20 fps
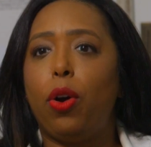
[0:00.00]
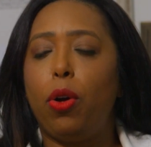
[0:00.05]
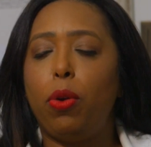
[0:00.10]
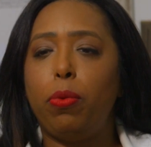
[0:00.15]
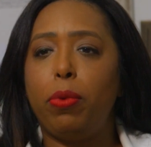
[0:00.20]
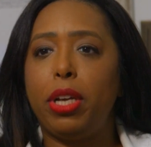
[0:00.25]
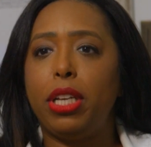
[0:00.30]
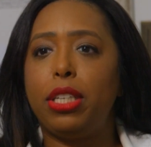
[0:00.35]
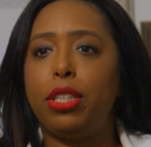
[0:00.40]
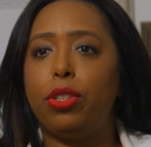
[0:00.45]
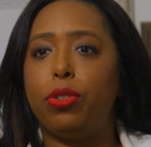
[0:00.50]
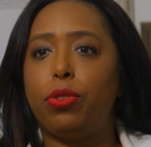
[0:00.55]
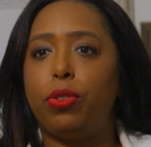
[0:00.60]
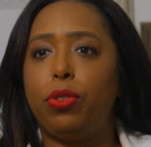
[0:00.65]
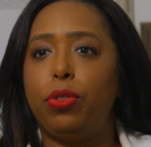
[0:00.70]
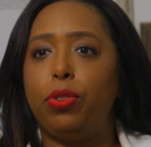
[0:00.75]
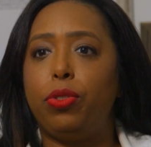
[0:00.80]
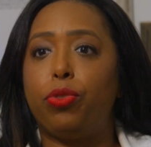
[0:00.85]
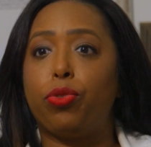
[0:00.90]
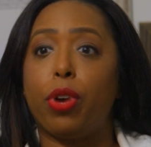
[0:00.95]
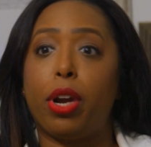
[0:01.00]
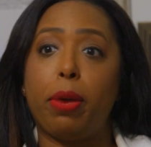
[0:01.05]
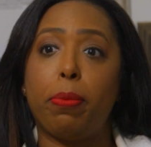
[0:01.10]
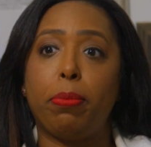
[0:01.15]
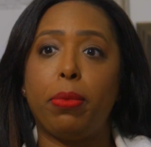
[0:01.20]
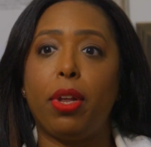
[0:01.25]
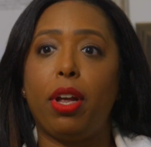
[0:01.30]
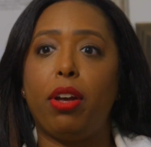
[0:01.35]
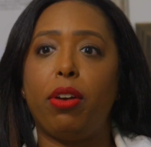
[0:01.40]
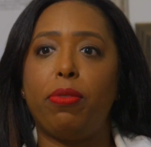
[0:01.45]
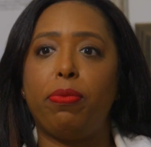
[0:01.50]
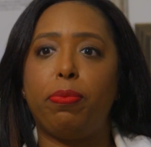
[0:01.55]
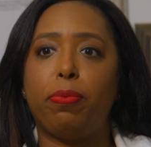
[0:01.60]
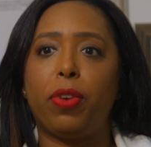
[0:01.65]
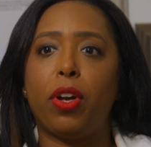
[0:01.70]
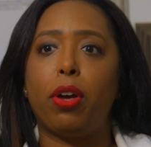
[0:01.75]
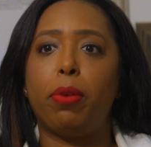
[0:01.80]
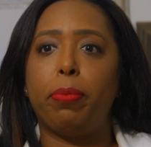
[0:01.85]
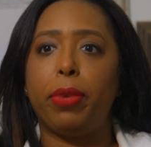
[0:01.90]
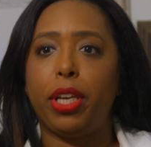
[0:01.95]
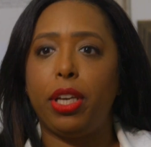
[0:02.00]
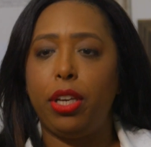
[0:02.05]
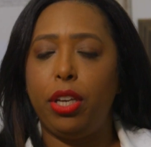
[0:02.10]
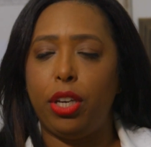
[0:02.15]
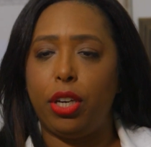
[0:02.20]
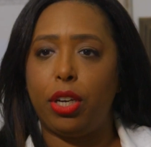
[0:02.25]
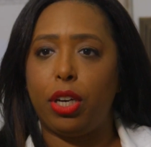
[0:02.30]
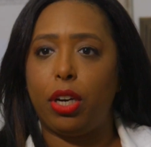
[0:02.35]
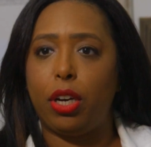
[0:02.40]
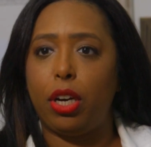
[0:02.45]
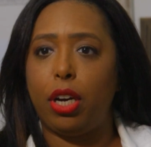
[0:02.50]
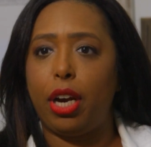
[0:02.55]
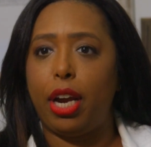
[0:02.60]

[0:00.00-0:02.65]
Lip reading: always dreamt of coming here